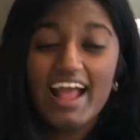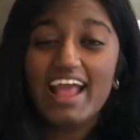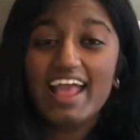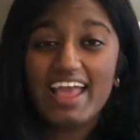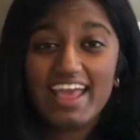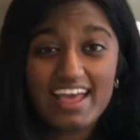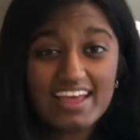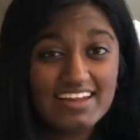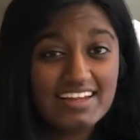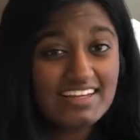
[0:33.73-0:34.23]

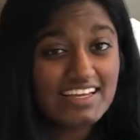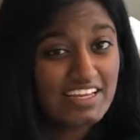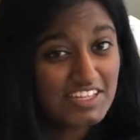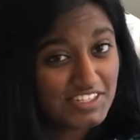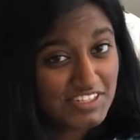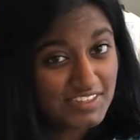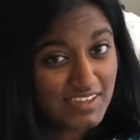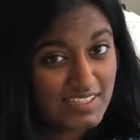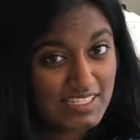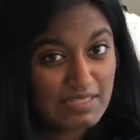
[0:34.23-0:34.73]
and it
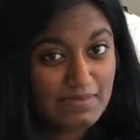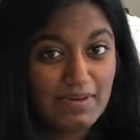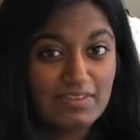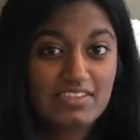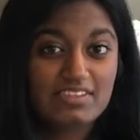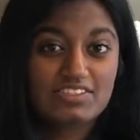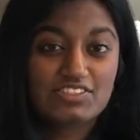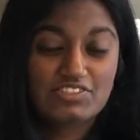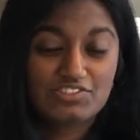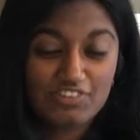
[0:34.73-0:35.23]
teaches us about
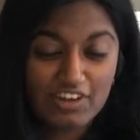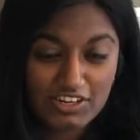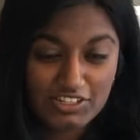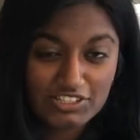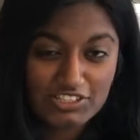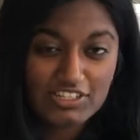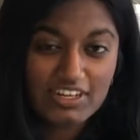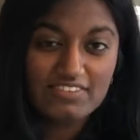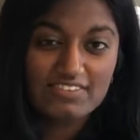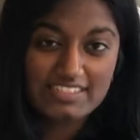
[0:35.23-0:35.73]
the
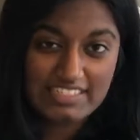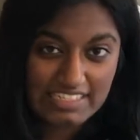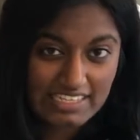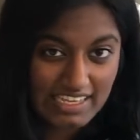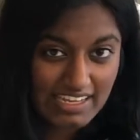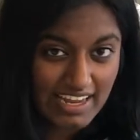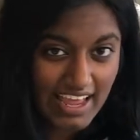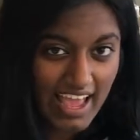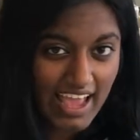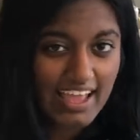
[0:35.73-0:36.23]
structure of
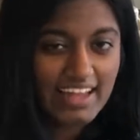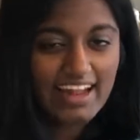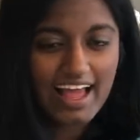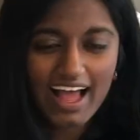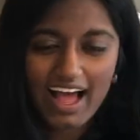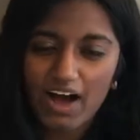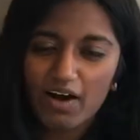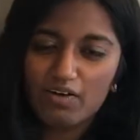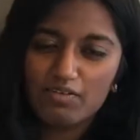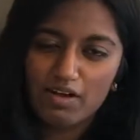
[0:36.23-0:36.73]
DNA and
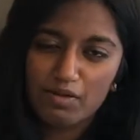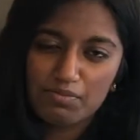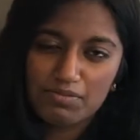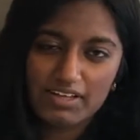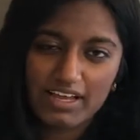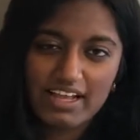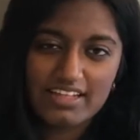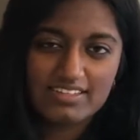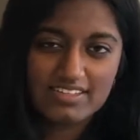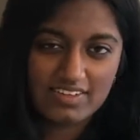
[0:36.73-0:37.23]
how it
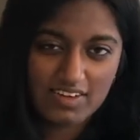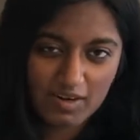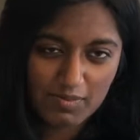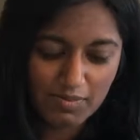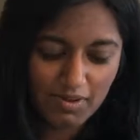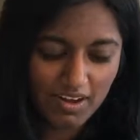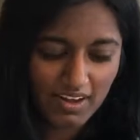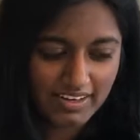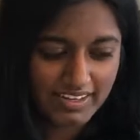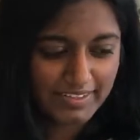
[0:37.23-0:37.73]
replicates in our
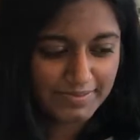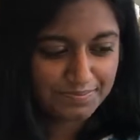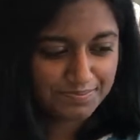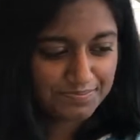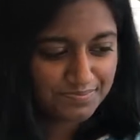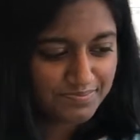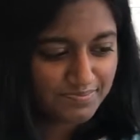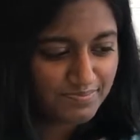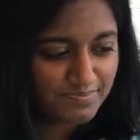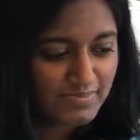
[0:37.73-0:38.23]
body.
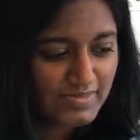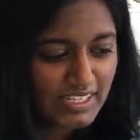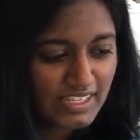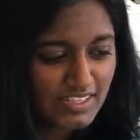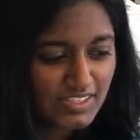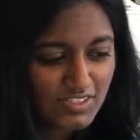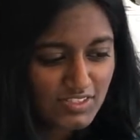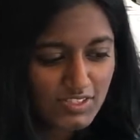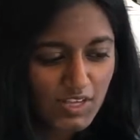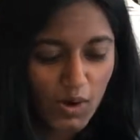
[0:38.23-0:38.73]

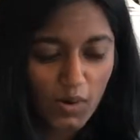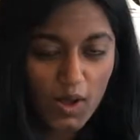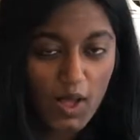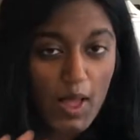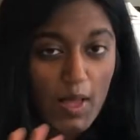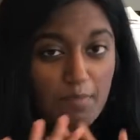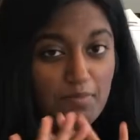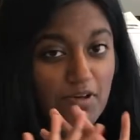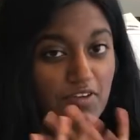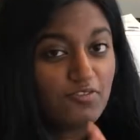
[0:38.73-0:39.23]
So
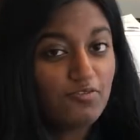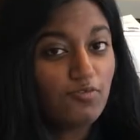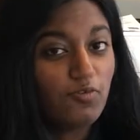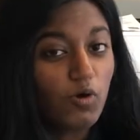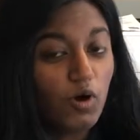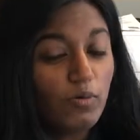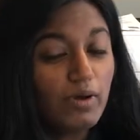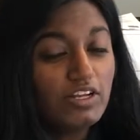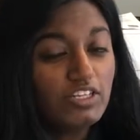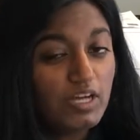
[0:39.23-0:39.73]

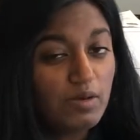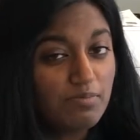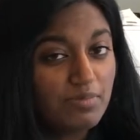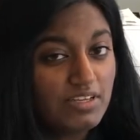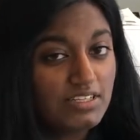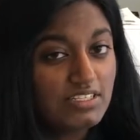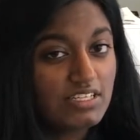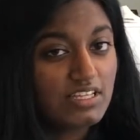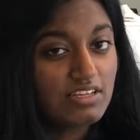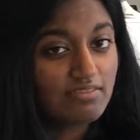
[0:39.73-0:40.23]
before we jump
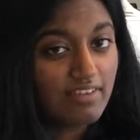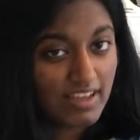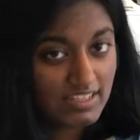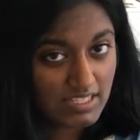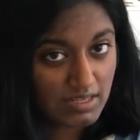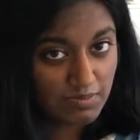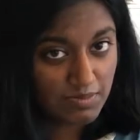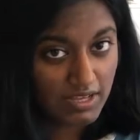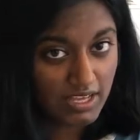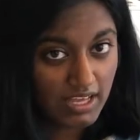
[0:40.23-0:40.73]
into the
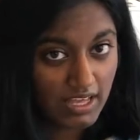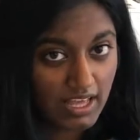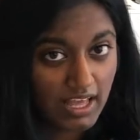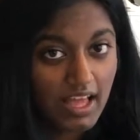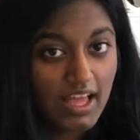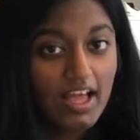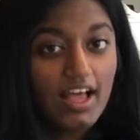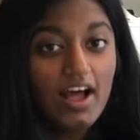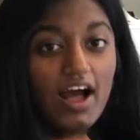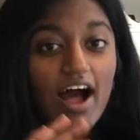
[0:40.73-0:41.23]
recipe,
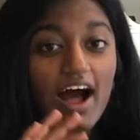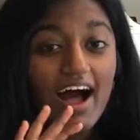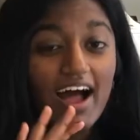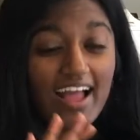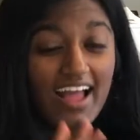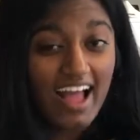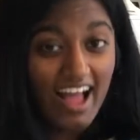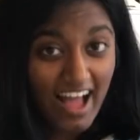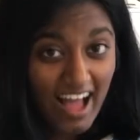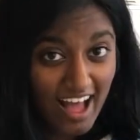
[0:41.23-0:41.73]
I
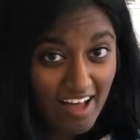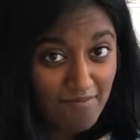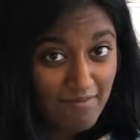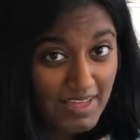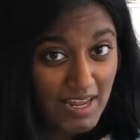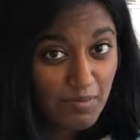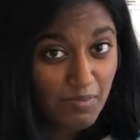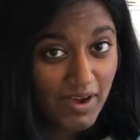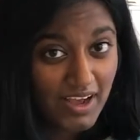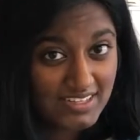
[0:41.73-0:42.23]
have
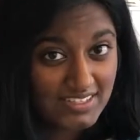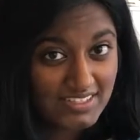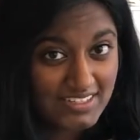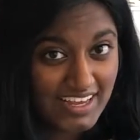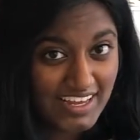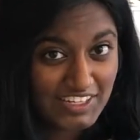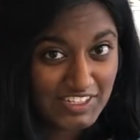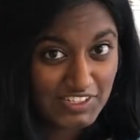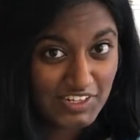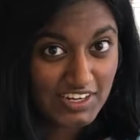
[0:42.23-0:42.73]
made a
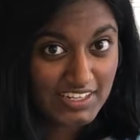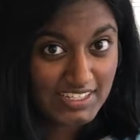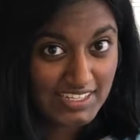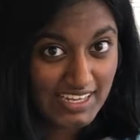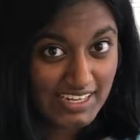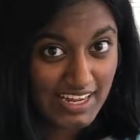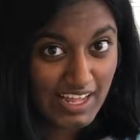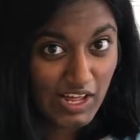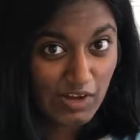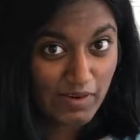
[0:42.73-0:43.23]
presentation on
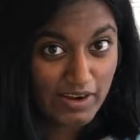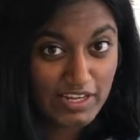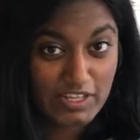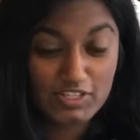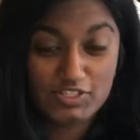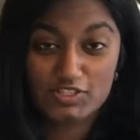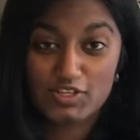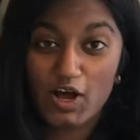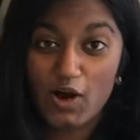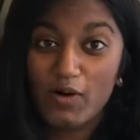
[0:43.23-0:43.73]
DNA already.
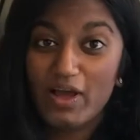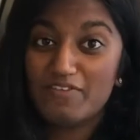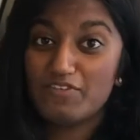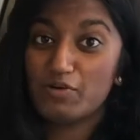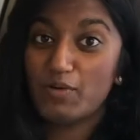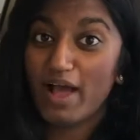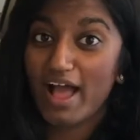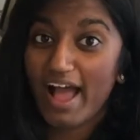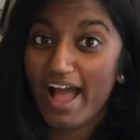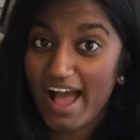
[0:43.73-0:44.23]
So if
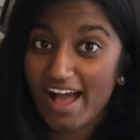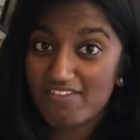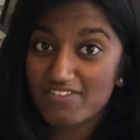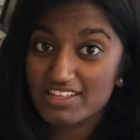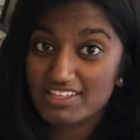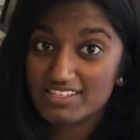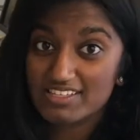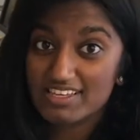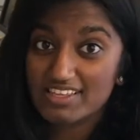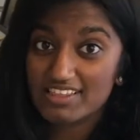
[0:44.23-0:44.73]
you
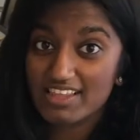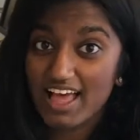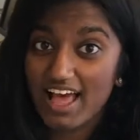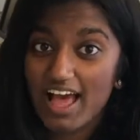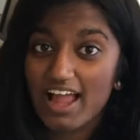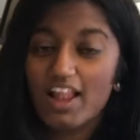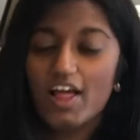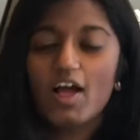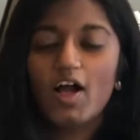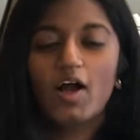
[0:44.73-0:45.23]
haven't seen
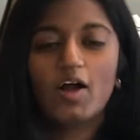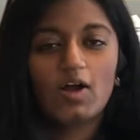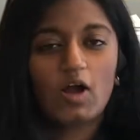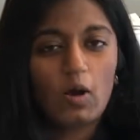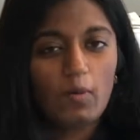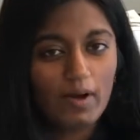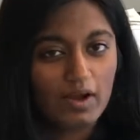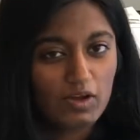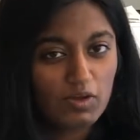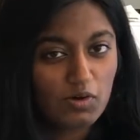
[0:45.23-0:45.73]
that,
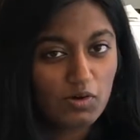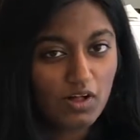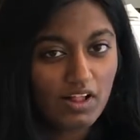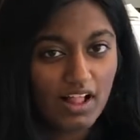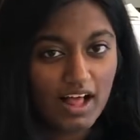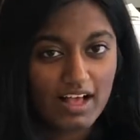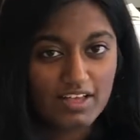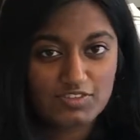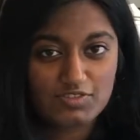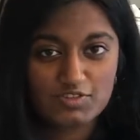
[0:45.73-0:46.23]
go back in Google
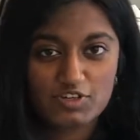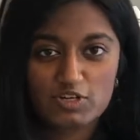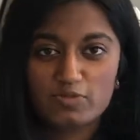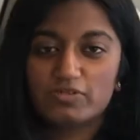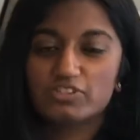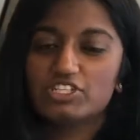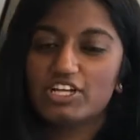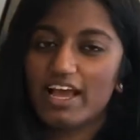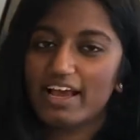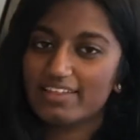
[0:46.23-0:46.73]

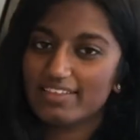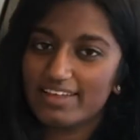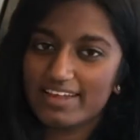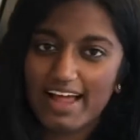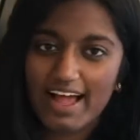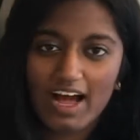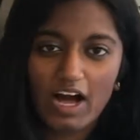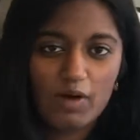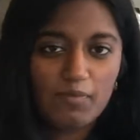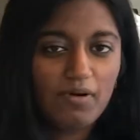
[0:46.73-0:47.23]
Classroom, check that
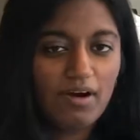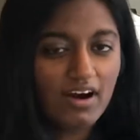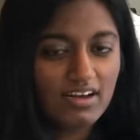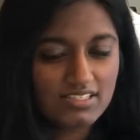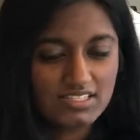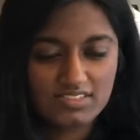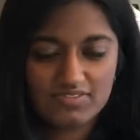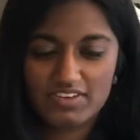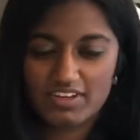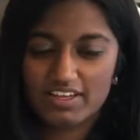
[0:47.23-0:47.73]
out,
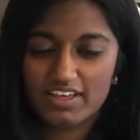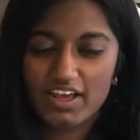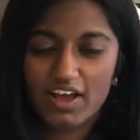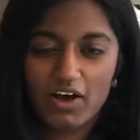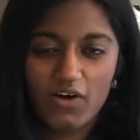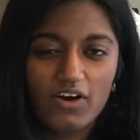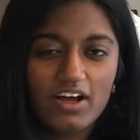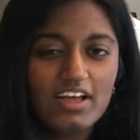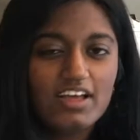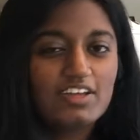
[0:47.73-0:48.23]
pause this
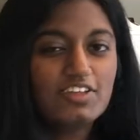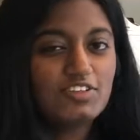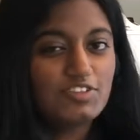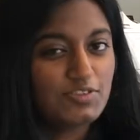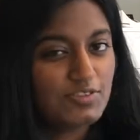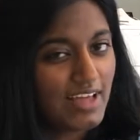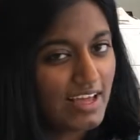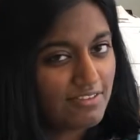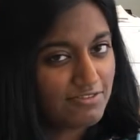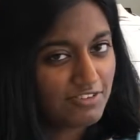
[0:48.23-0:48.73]
video,
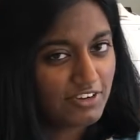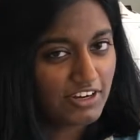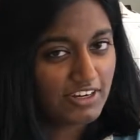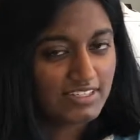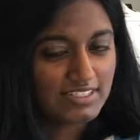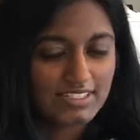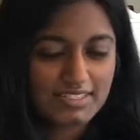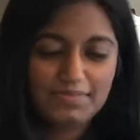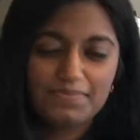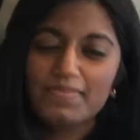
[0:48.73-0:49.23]
do that
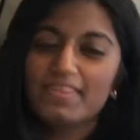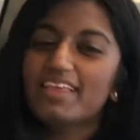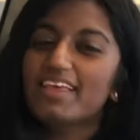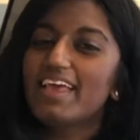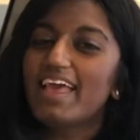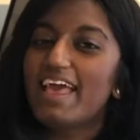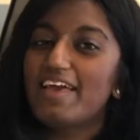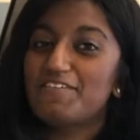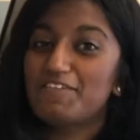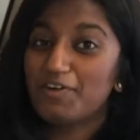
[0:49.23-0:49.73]
first.
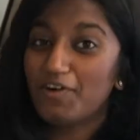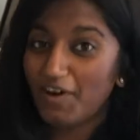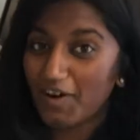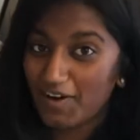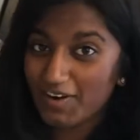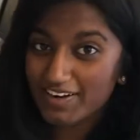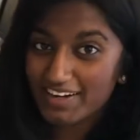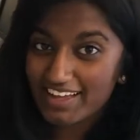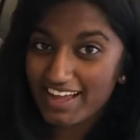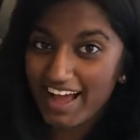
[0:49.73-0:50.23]
If you
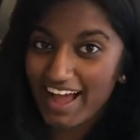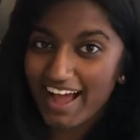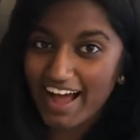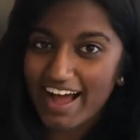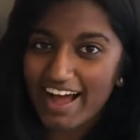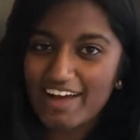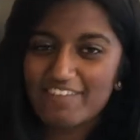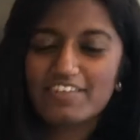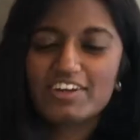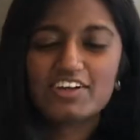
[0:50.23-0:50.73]
already
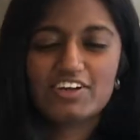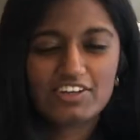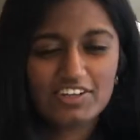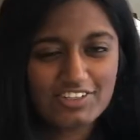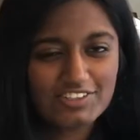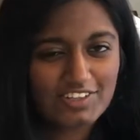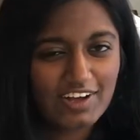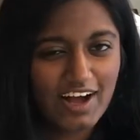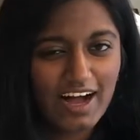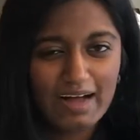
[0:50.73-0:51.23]
have,
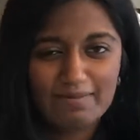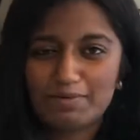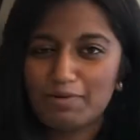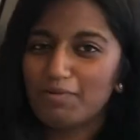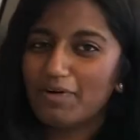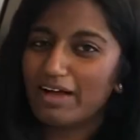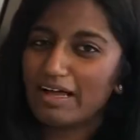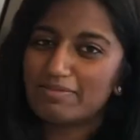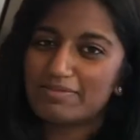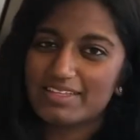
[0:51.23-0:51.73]
good job,
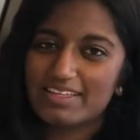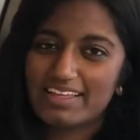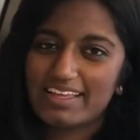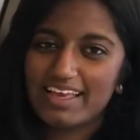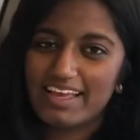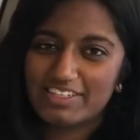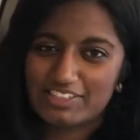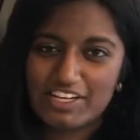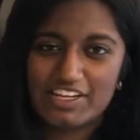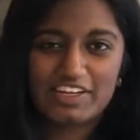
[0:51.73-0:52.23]
welcome to the
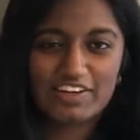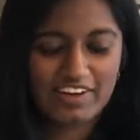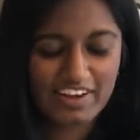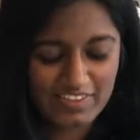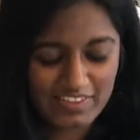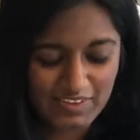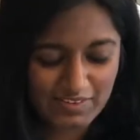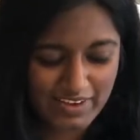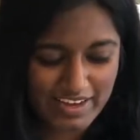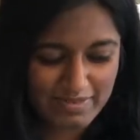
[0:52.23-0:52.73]
kitchen, you're
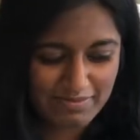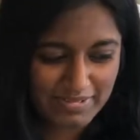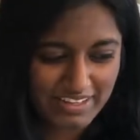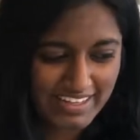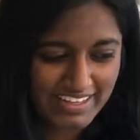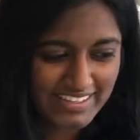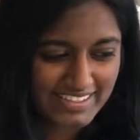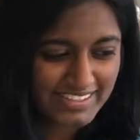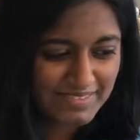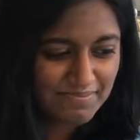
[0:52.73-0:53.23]
in the right
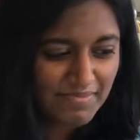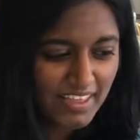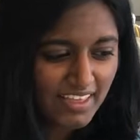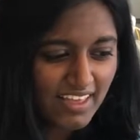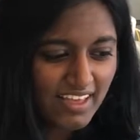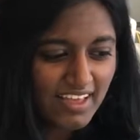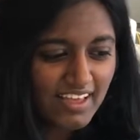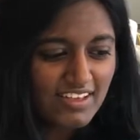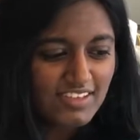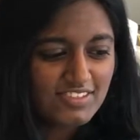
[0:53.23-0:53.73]
place.
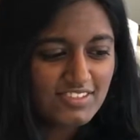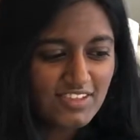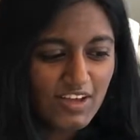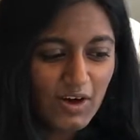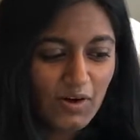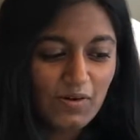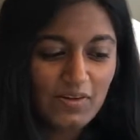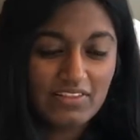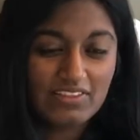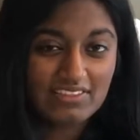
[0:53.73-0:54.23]

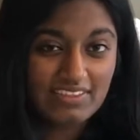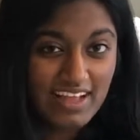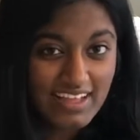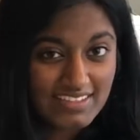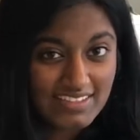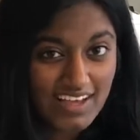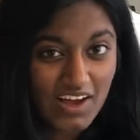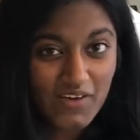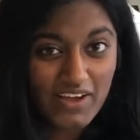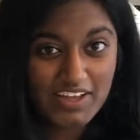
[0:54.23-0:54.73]
So
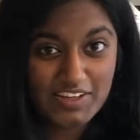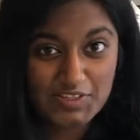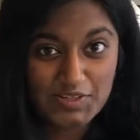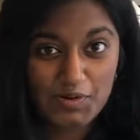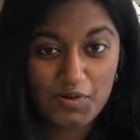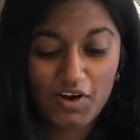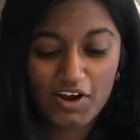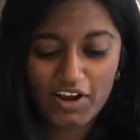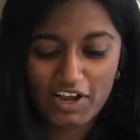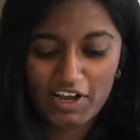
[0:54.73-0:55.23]
let's go
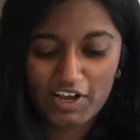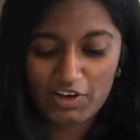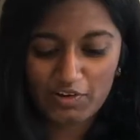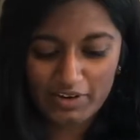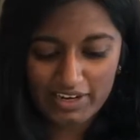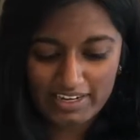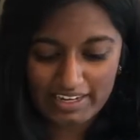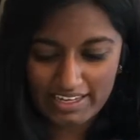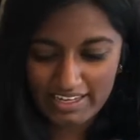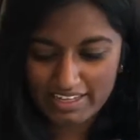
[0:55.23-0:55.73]
into our
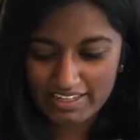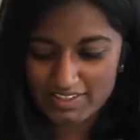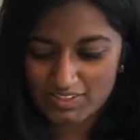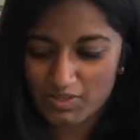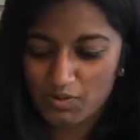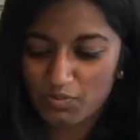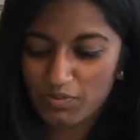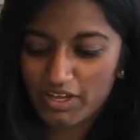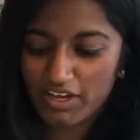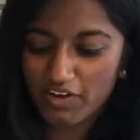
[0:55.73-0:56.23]

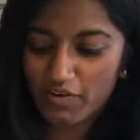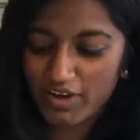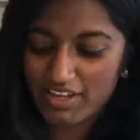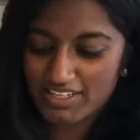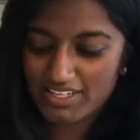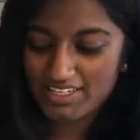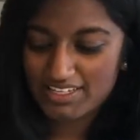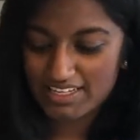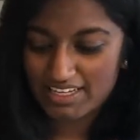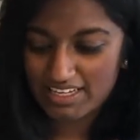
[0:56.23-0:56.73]
ingredients. We are going
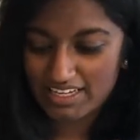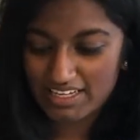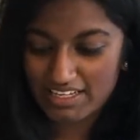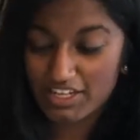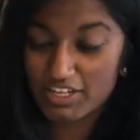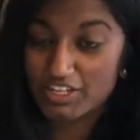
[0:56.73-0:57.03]
to need